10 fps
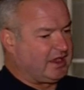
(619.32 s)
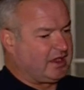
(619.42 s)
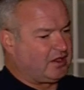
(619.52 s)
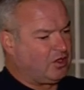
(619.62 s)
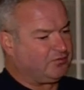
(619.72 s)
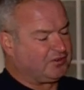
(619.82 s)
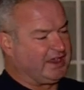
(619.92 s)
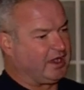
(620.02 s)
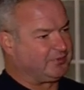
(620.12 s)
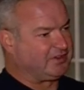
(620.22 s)
uh, hopefully
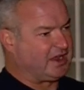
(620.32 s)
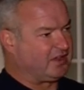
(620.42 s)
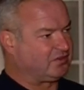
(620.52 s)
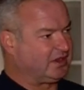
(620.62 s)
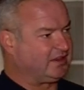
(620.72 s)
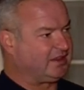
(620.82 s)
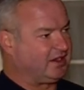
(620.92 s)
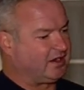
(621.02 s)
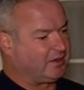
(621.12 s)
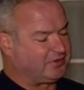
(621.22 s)
helps the nozzle get
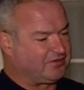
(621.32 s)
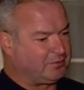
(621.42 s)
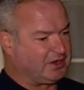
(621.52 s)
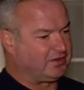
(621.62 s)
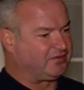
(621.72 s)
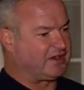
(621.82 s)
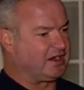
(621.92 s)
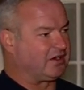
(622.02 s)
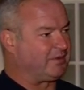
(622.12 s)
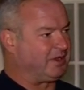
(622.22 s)
there, helps everybody on the fire
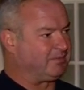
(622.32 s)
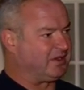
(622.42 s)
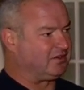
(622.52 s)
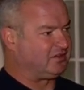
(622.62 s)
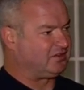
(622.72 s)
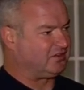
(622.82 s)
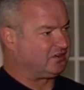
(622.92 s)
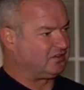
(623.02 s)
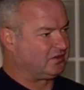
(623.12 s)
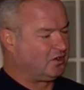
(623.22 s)
ground make better
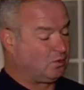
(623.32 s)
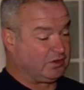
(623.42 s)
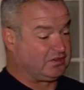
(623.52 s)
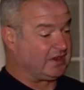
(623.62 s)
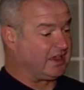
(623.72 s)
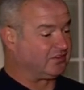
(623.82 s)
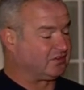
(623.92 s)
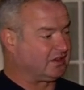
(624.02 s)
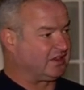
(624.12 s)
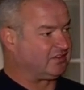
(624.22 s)
decisions. Once the nozzle
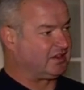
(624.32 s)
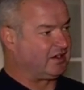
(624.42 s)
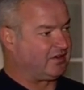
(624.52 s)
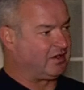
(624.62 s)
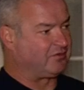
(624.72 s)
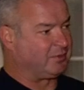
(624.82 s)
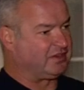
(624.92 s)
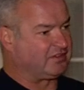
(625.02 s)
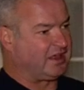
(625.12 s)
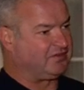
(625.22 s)
gets there,
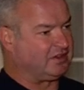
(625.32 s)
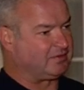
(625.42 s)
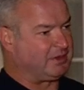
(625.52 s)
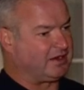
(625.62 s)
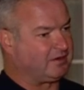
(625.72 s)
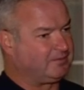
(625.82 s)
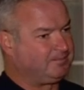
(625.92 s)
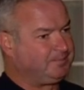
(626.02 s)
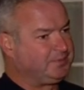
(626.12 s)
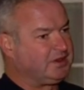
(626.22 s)
everybody's life gets better.
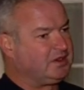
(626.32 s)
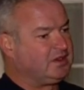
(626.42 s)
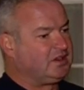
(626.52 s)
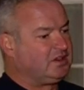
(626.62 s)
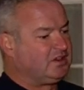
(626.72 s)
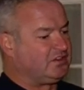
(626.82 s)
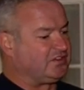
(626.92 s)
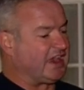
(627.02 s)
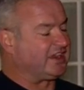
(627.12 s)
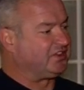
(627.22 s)
The
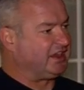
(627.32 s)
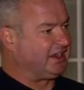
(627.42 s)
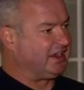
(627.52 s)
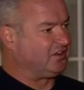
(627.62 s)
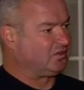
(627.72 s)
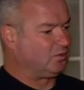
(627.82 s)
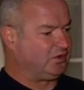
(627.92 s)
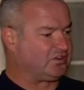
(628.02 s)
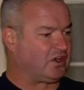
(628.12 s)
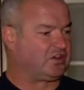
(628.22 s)
second thing is we
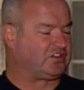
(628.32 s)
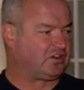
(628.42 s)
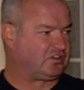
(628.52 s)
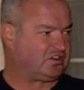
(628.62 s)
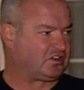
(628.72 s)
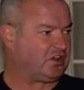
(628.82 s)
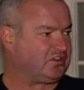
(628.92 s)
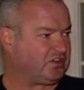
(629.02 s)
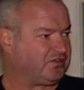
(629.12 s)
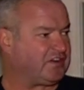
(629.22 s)
start our search as close
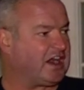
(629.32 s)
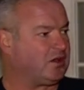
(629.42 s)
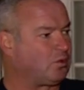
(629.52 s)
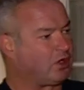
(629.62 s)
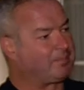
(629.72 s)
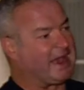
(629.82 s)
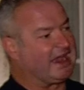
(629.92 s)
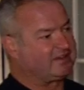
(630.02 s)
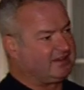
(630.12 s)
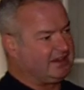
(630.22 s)
to the fire and work
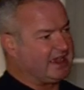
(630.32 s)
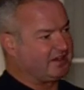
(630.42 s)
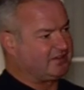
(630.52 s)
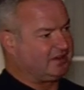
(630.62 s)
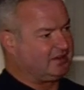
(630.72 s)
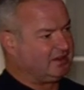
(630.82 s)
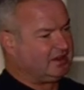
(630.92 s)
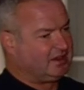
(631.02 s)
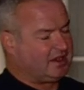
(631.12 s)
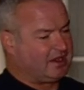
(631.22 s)
back to the exit
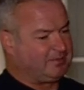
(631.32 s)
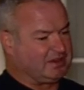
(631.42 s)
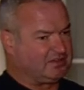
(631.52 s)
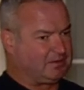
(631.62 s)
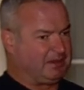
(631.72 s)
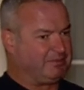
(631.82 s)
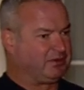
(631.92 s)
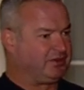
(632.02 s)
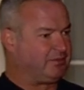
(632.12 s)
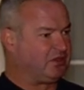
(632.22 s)
uh, because the people
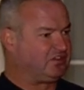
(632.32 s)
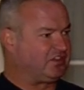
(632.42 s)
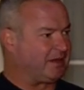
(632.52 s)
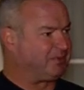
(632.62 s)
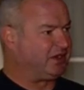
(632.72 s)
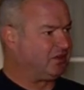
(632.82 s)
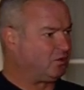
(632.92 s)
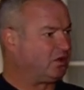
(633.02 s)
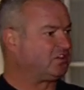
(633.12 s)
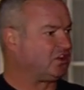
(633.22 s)
in the most jeopardy are the
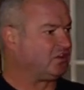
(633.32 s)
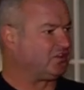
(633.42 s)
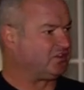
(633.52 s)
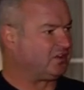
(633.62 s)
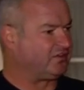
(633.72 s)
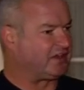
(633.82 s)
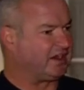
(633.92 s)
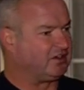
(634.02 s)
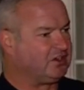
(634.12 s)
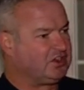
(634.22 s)
ones closest to the
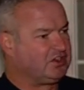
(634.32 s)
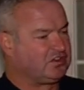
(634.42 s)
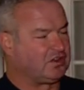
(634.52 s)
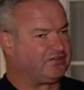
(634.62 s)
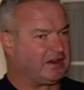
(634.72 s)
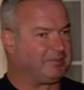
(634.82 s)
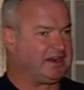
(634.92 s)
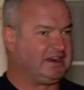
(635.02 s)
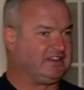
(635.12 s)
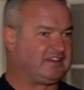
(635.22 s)
fire. So if
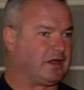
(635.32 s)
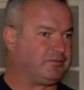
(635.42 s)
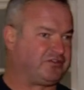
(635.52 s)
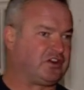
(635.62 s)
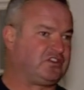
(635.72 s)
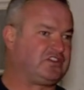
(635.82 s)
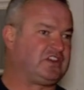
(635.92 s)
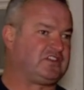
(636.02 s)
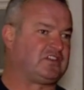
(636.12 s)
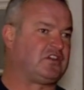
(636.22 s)
anybody needs help first,
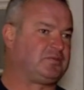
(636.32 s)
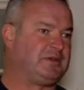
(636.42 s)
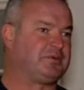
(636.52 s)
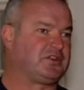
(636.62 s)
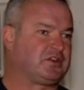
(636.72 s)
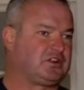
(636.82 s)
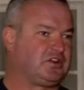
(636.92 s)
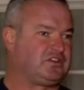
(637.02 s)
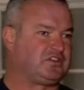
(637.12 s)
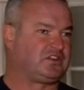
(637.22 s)
it's those people that are
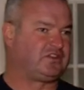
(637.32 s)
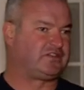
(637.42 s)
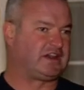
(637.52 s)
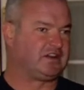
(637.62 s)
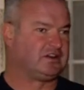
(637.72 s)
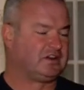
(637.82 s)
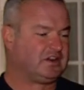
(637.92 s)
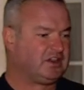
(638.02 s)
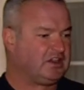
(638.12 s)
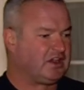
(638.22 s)
closest to the fire.
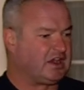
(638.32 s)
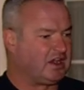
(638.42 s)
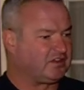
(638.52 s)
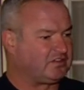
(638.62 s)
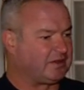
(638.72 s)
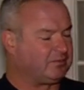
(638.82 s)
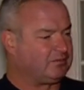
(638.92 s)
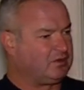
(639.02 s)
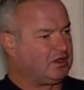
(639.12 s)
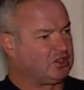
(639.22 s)
Uh, some,
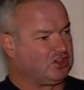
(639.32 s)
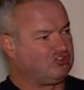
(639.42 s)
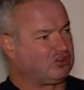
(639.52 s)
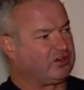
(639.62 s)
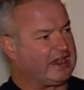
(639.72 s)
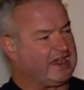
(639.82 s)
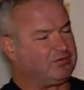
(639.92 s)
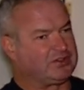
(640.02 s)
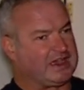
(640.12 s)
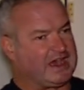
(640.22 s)
a good drill to have
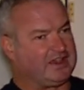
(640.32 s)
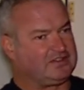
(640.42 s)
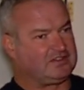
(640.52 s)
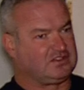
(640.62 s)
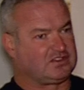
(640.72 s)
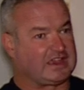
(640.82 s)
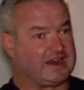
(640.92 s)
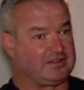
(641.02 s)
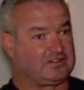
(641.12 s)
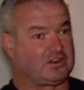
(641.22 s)
with guys is just kind
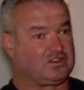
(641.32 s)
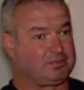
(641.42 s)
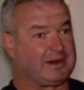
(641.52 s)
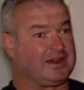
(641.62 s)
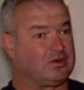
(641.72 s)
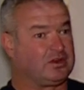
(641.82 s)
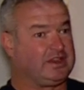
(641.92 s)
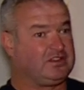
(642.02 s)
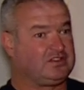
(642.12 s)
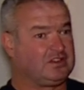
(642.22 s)
of search
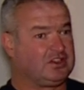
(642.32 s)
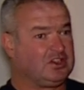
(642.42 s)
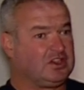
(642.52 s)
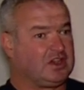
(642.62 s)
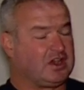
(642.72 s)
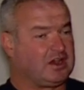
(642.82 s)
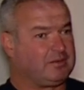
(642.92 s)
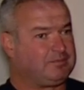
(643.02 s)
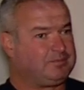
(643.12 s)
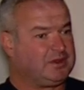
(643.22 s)
priorities.
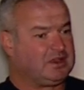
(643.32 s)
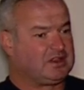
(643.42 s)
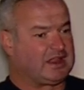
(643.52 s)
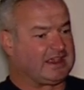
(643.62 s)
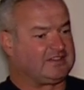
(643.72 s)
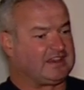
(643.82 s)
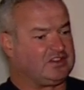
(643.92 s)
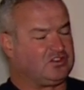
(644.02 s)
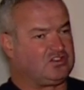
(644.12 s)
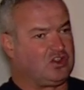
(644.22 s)
Um, like I said,
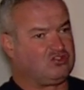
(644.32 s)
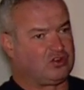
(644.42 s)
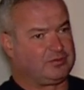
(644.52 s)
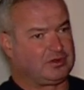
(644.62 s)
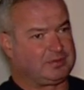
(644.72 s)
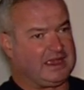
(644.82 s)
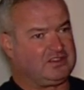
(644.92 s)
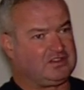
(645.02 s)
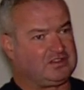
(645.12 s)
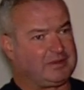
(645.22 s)
there's no drill book
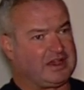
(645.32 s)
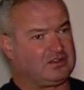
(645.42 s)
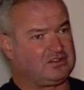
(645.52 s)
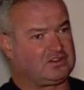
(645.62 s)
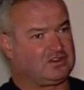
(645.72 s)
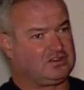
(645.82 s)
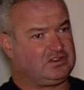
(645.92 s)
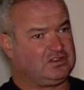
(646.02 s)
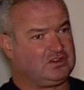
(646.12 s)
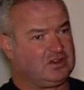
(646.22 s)
pages about search,